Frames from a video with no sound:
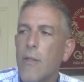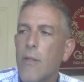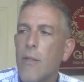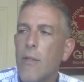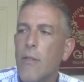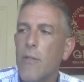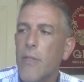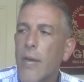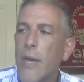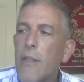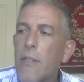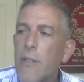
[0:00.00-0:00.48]

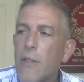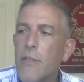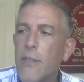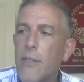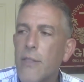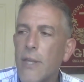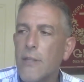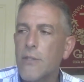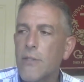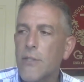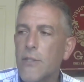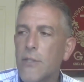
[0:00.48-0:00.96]
They're the
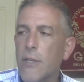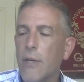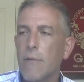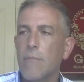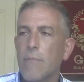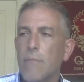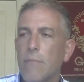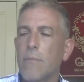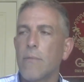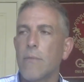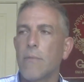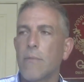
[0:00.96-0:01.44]
things
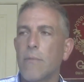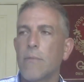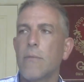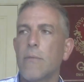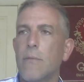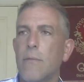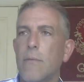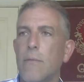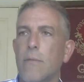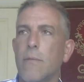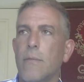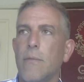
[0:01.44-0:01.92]
that
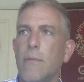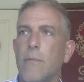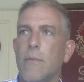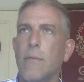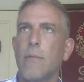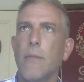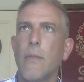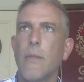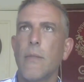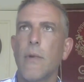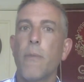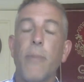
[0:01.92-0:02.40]

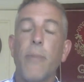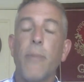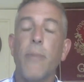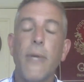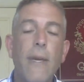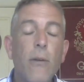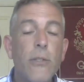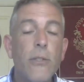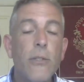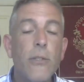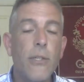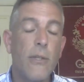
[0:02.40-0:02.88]

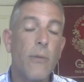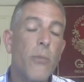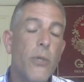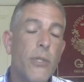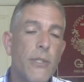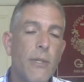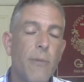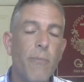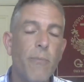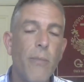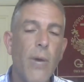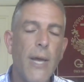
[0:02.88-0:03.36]
appeal to the
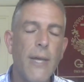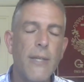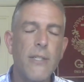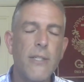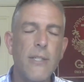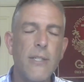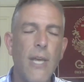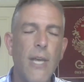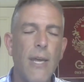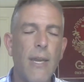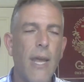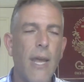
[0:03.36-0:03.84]
Muslim
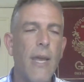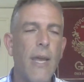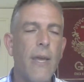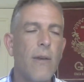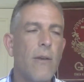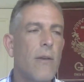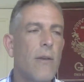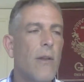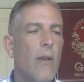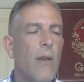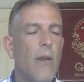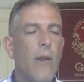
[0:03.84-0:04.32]
mindset,
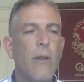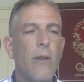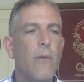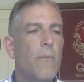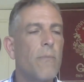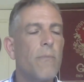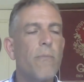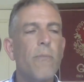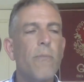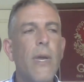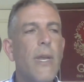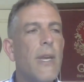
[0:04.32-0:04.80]
and
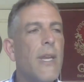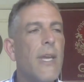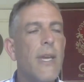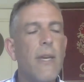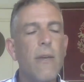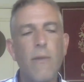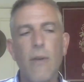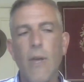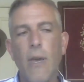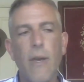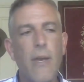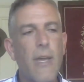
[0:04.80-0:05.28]

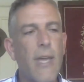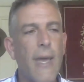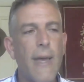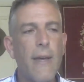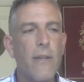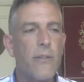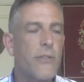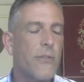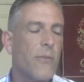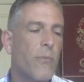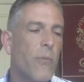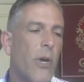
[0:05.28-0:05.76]
many
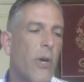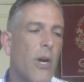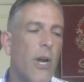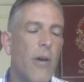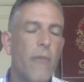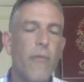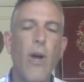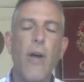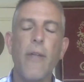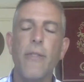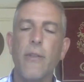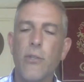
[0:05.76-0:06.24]
accounts of when
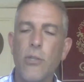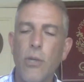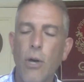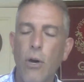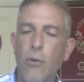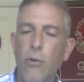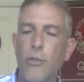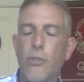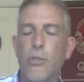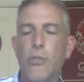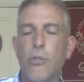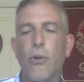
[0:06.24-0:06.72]
I've either
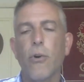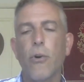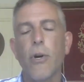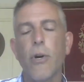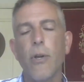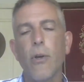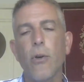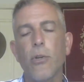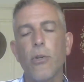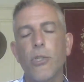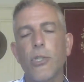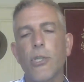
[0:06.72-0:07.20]
told a
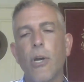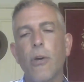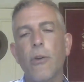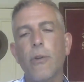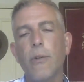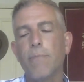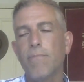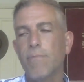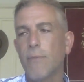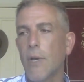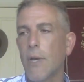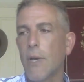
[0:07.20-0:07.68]
story or
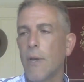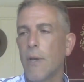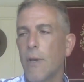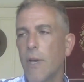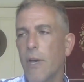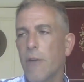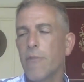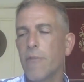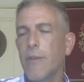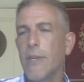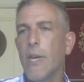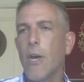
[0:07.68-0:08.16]
shown
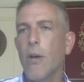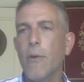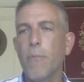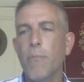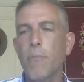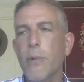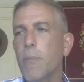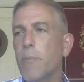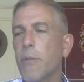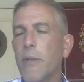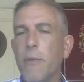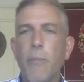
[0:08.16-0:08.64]
a video, and
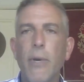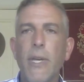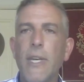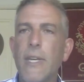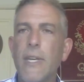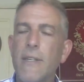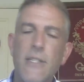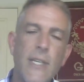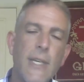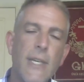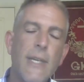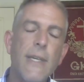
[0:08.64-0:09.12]
people have been
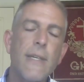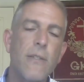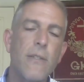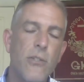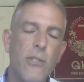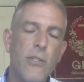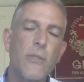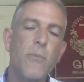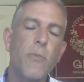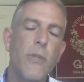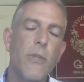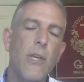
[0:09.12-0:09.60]
in tears
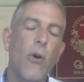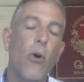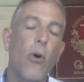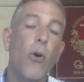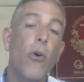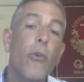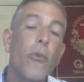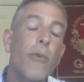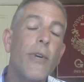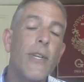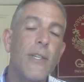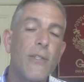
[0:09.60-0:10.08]
just with the
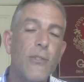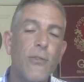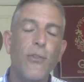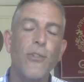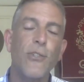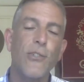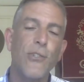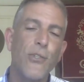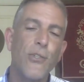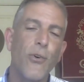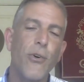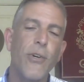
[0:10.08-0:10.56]
ordinary sort
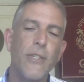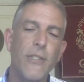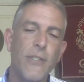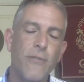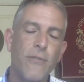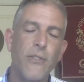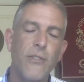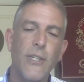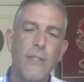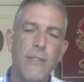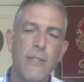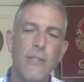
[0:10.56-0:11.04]
of stories of
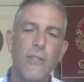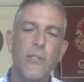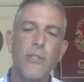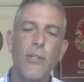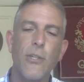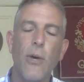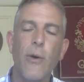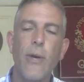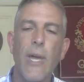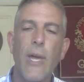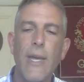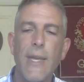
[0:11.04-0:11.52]
Jesus.
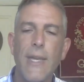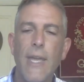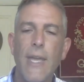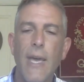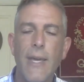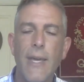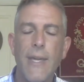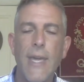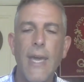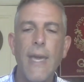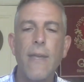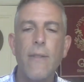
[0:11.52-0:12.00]
So
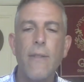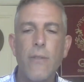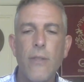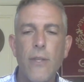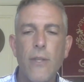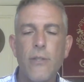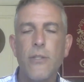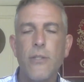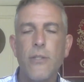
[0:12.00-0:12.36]
again,